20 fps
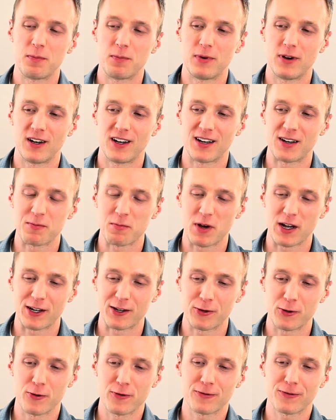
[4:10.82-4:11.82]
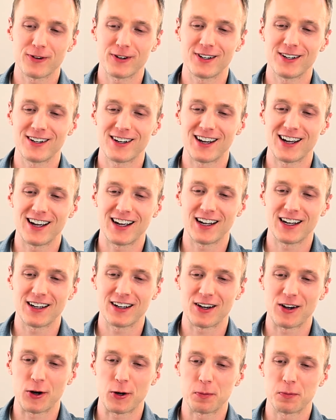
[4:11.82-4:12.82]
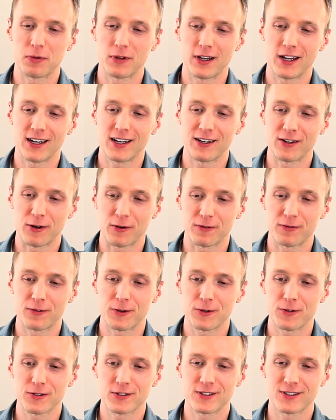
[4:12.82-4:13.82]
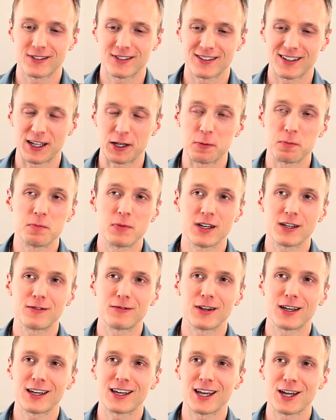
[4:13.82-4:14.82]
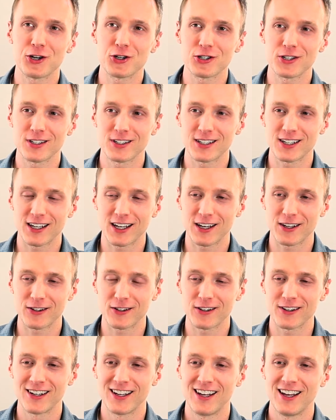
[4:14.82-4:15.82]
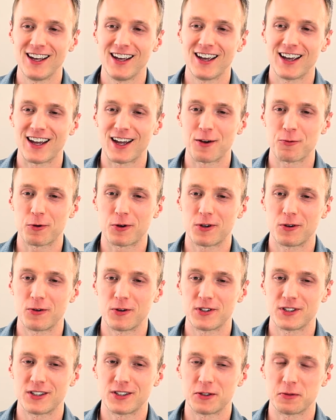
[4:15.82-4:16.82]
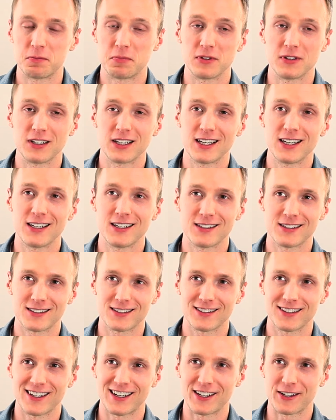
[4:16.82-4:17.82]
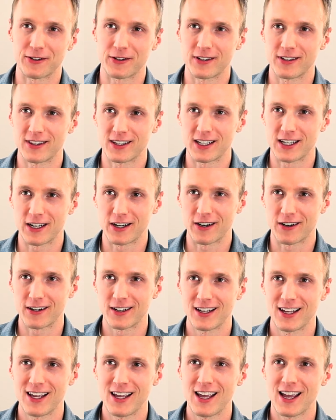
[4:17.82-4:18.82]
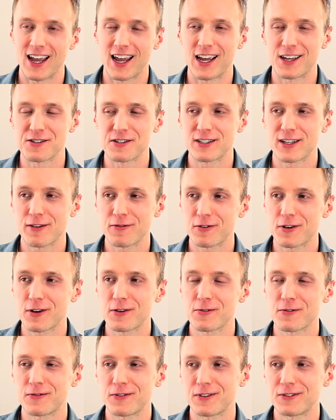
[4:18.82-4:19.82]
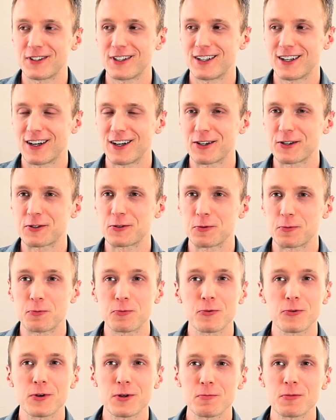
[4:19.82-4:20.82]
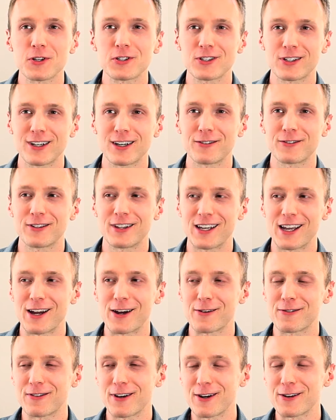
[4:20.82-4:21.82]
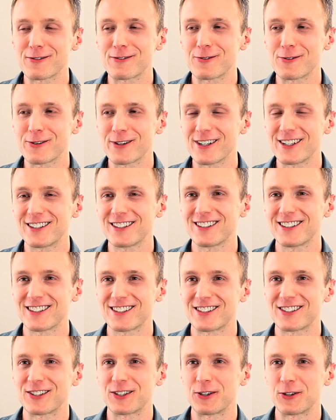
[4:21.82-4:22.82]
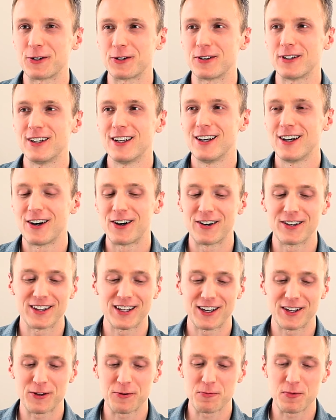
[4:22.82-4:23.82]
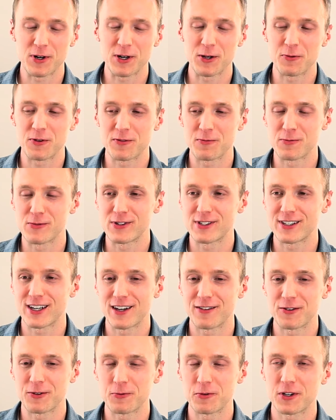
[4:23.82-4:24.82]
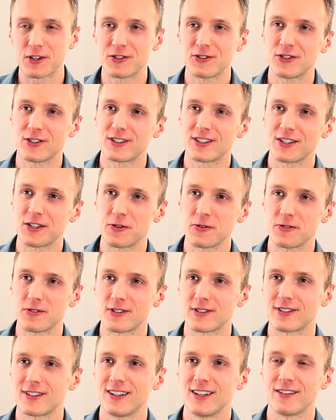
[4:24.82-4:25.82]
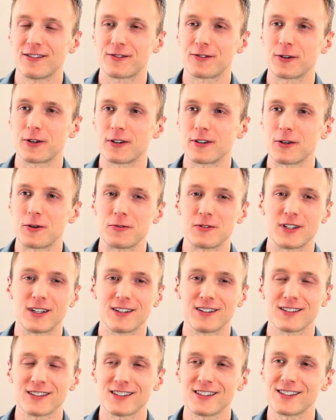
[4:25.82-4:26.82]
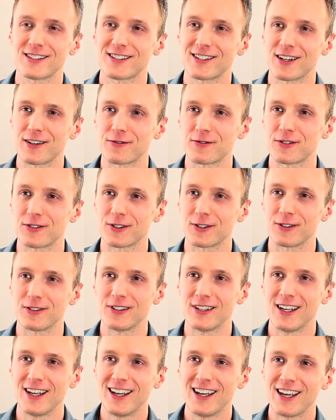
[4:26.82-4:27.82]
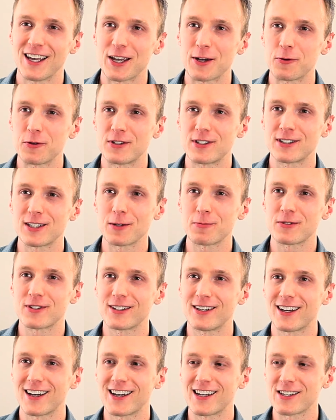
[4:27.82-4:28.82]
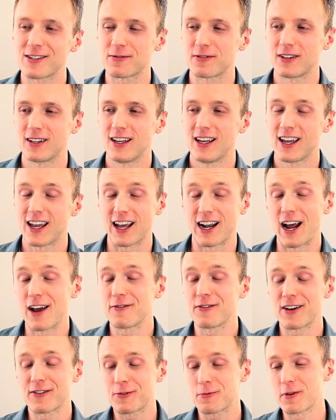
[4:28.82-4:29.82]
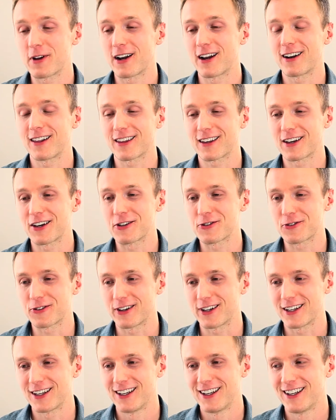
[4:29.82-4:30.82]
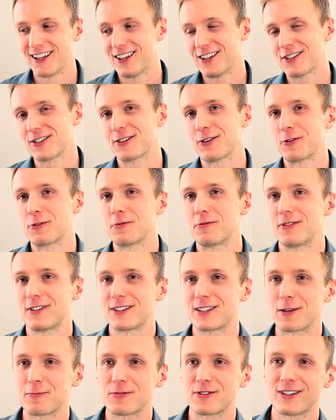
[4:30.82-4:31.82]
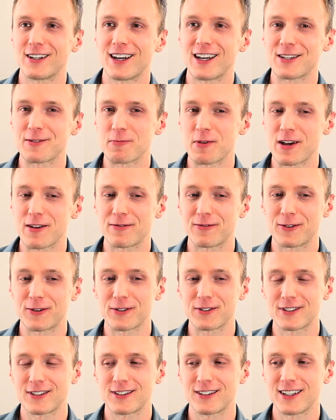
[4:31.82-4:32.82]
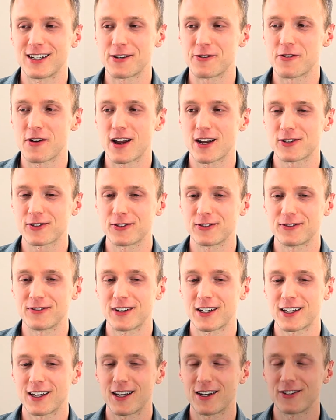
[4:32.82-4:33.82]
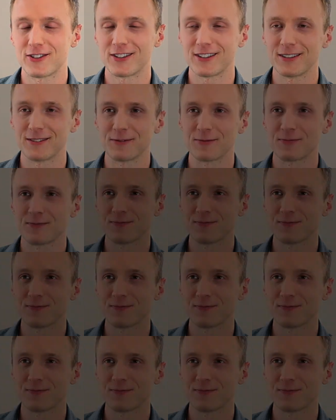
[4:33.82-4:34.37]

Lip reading: but my girlfriend and I are planning our first big vacation together, and we're going to Belize later in the year. And $750 would pretty much cover the airfare for it, so all the other money we've been saving we can just use for hotels and stuff. So it would subsidize, and I've never been out of the country, so subsidize my first international vacation.